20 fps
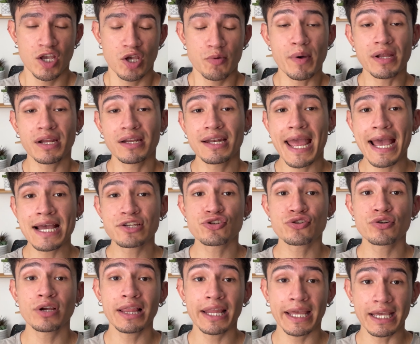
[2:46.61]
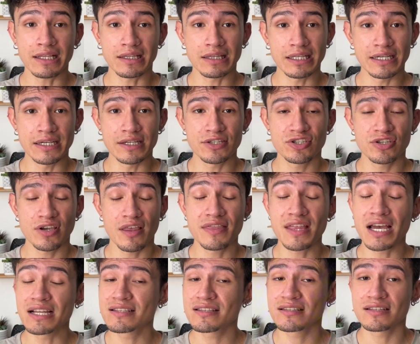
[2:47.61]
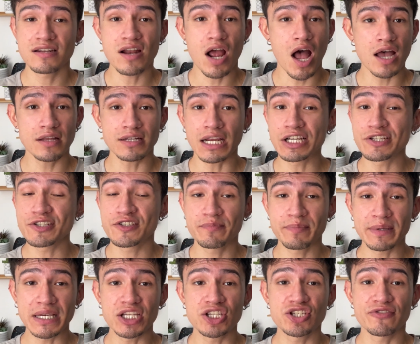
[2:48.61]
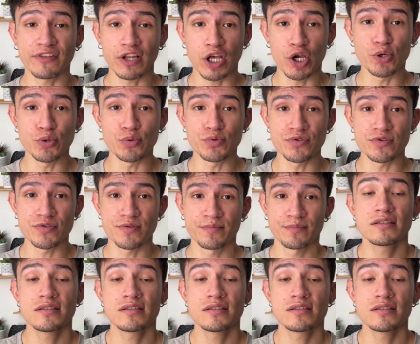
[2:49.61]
But in natural English, that's not how speech flows.